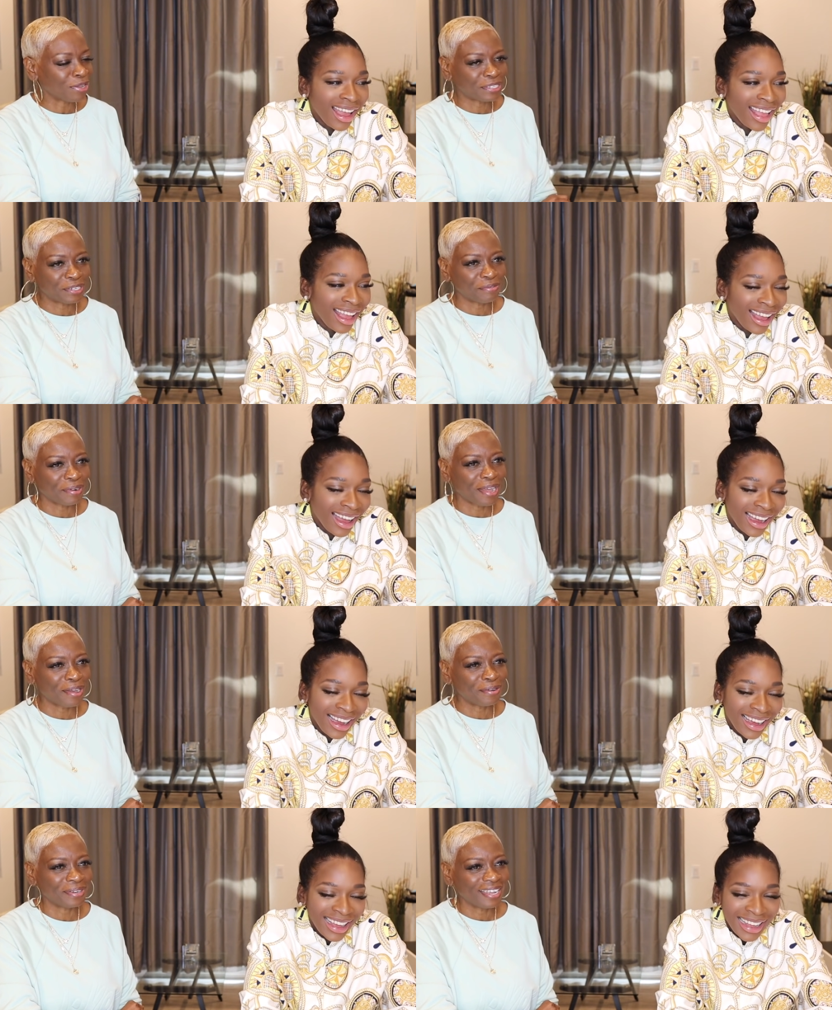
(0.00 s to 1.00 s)
Speaker 1: boxing
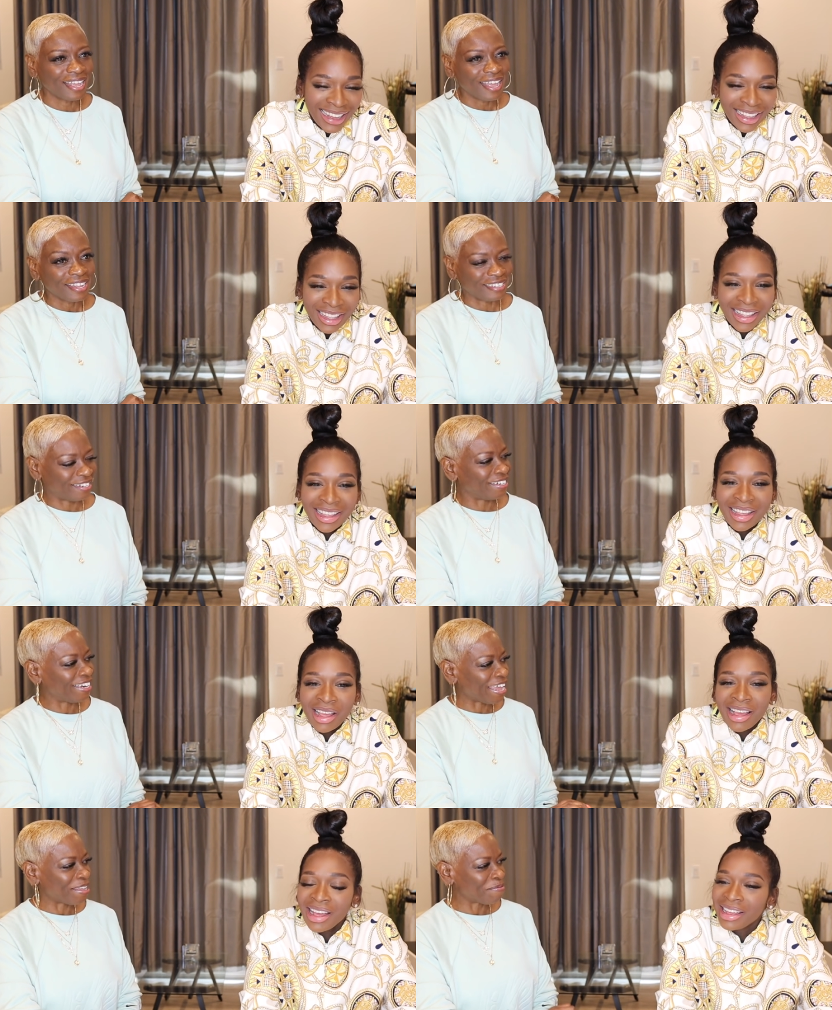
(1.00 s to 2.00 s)
around,
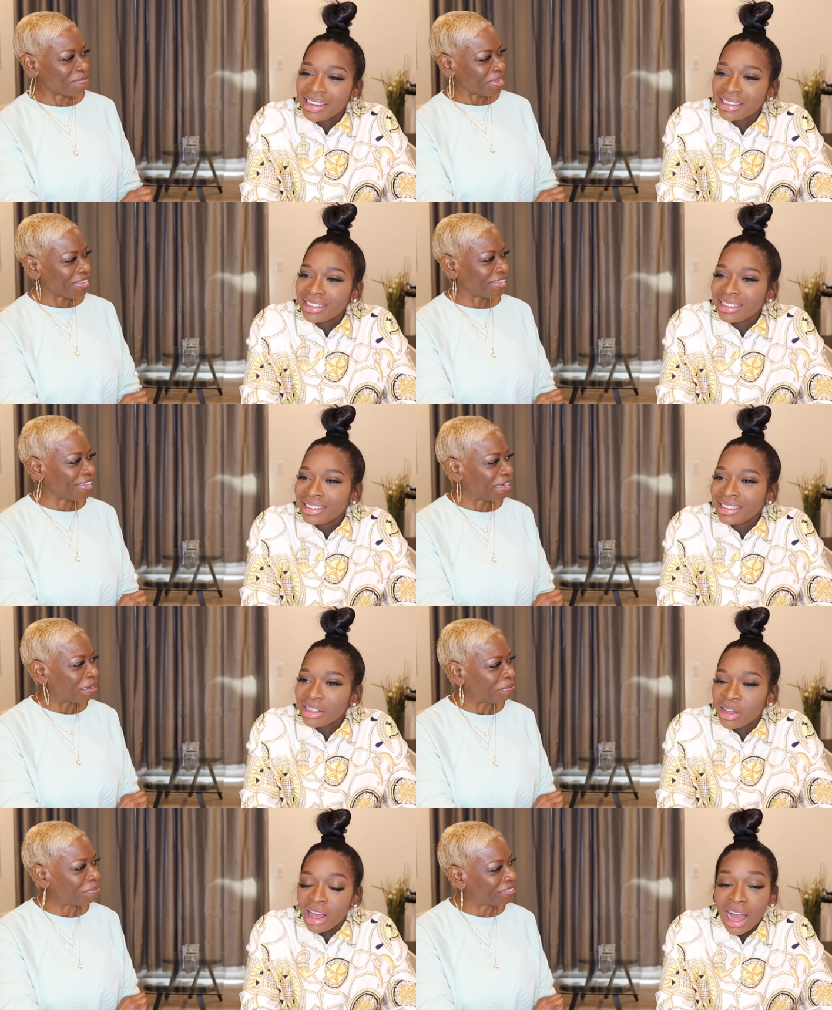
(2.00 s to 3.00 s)
didn't like
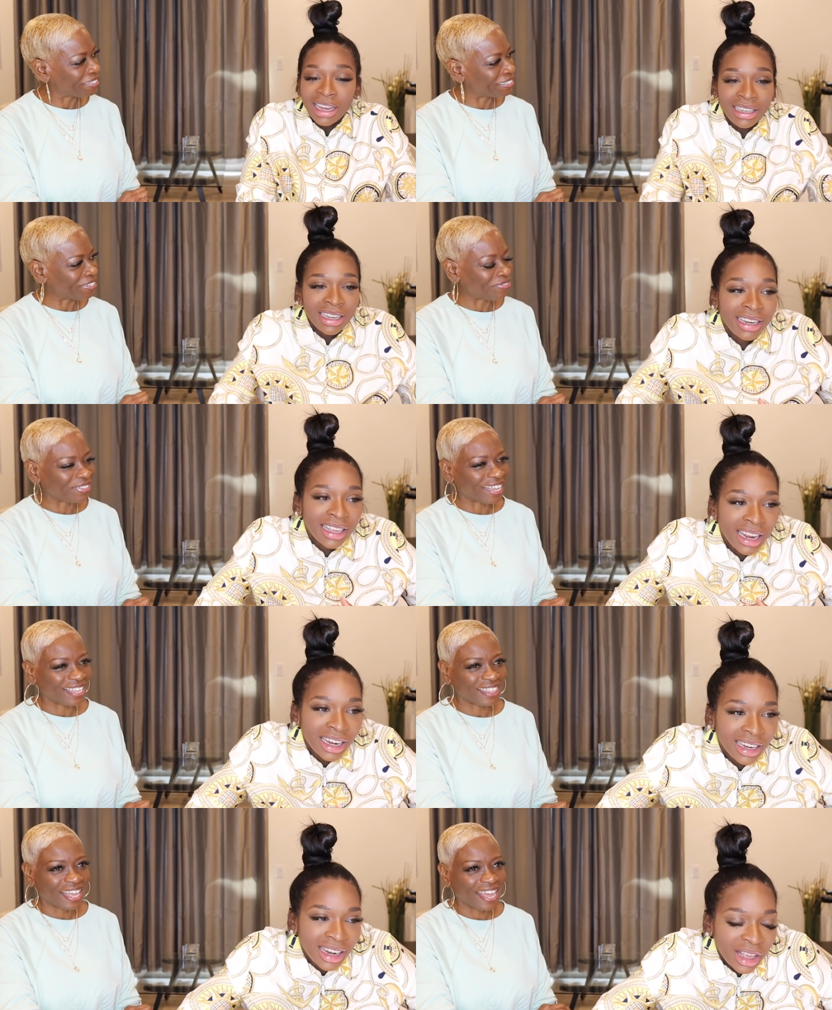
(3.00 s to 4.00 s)
makeup and I stuff like
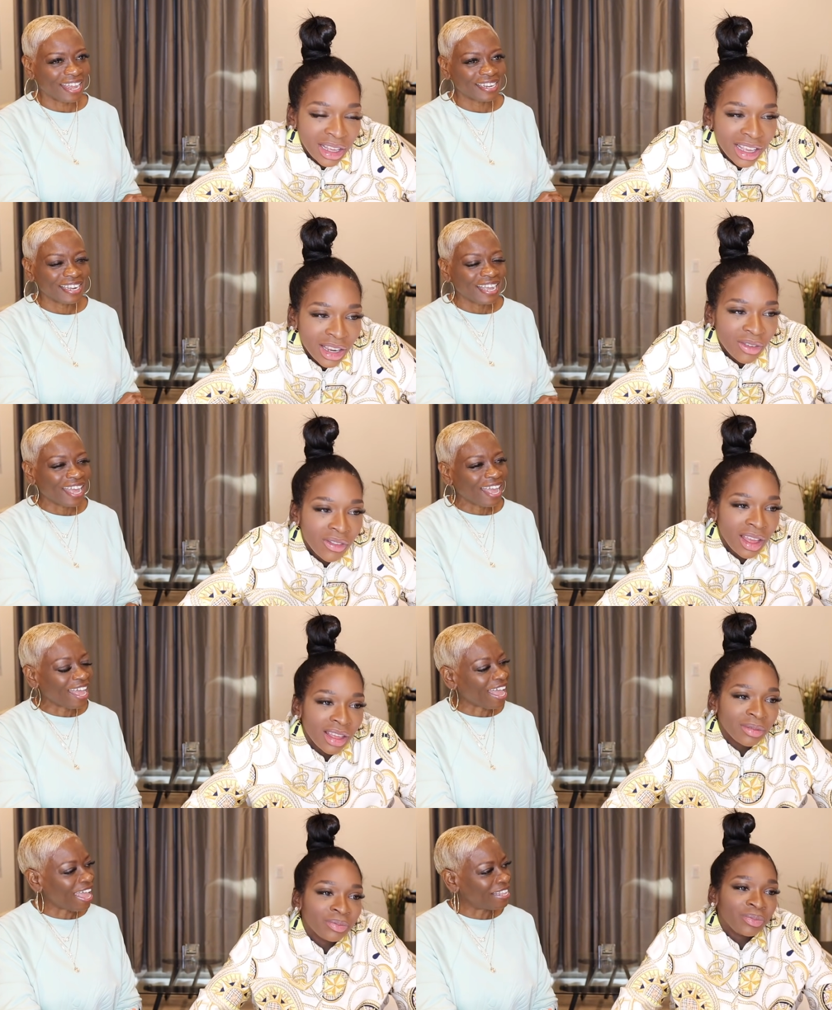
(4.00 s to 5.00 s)
I didn't that. like any of
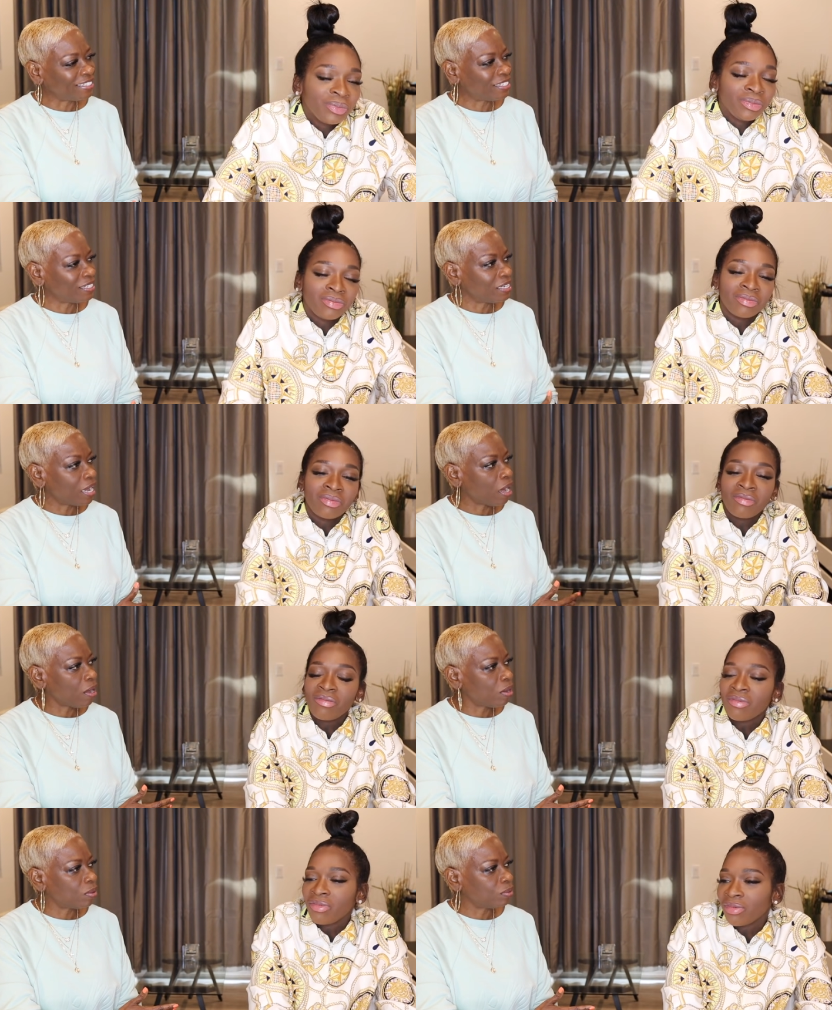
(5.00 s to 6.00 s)
that. And to
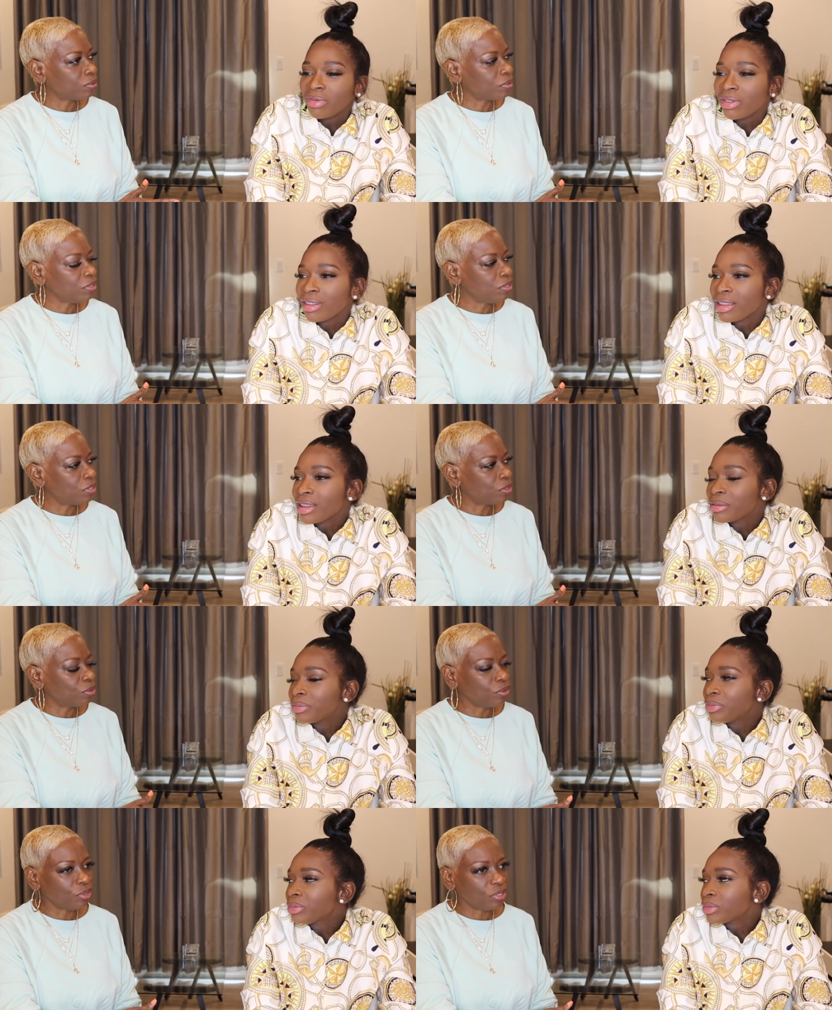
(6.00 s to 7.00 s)
now, you
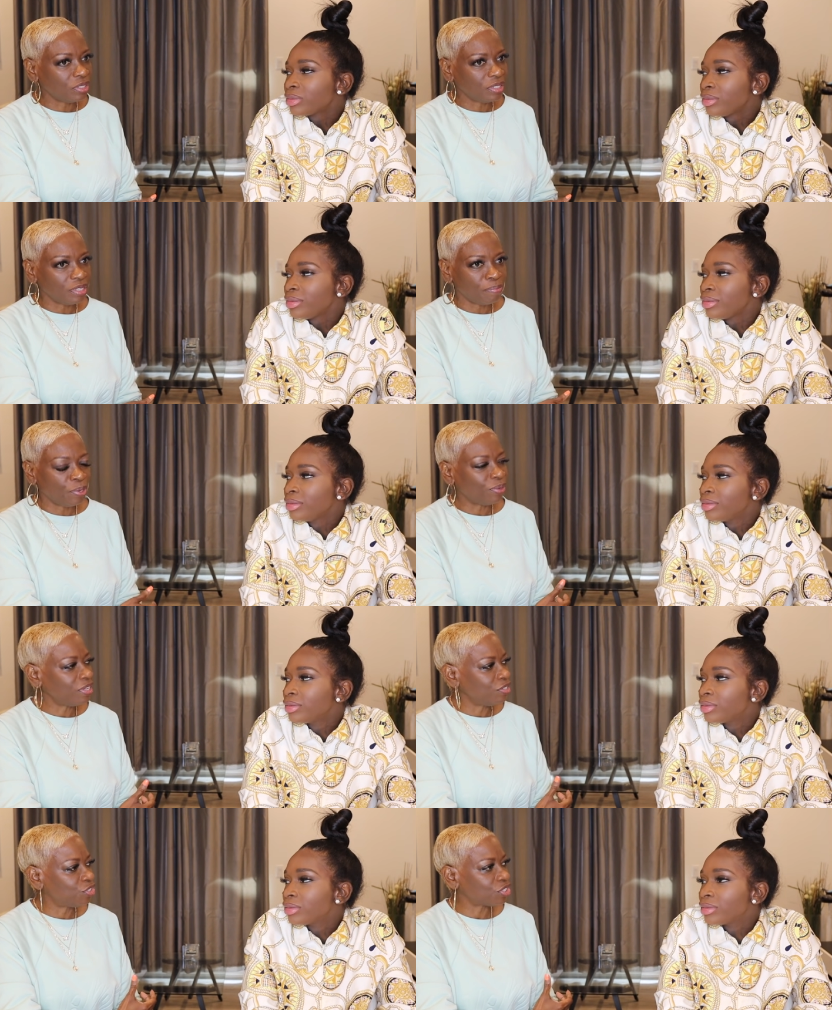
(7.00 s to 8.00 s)
know, the
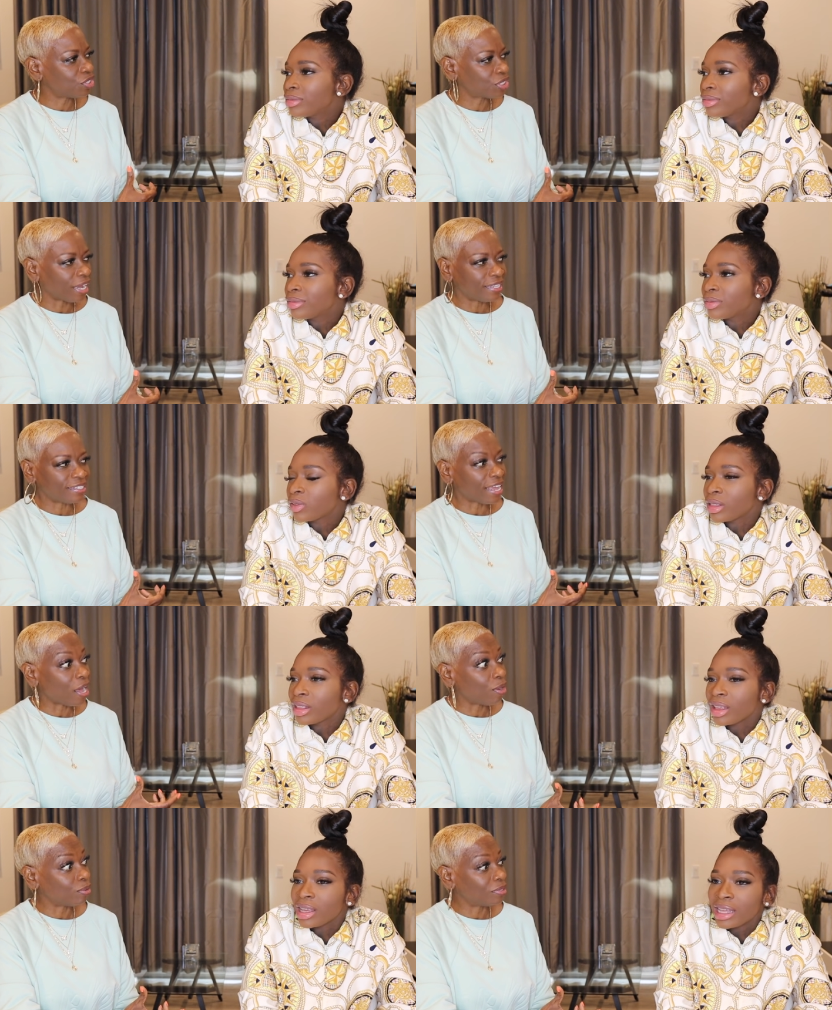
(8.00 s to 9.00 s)
beauty just shines
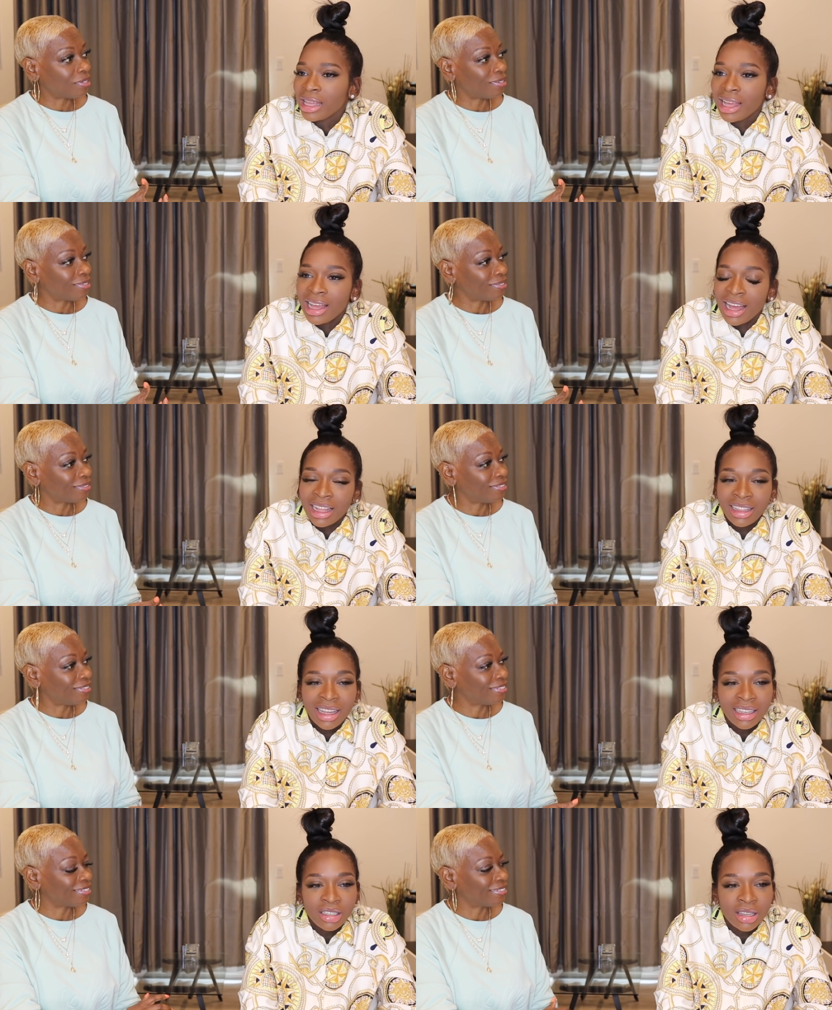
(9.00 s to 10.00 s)
out.
Speaker 2: I
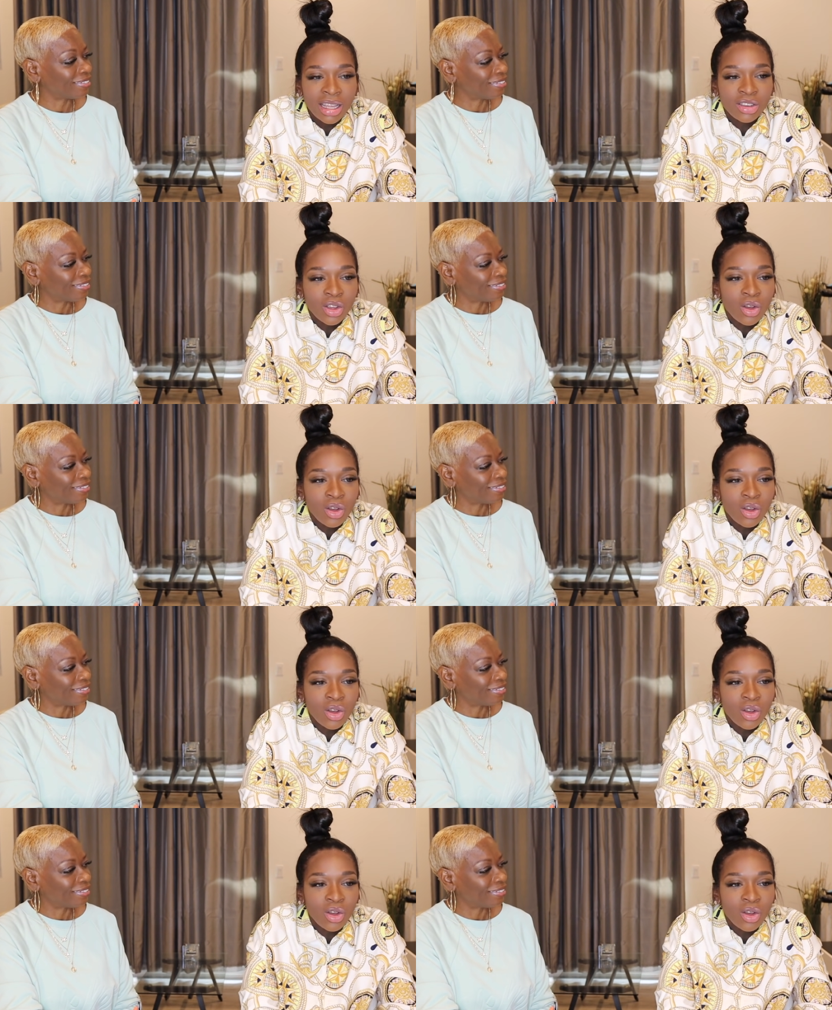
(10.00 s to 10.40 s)
think I just had to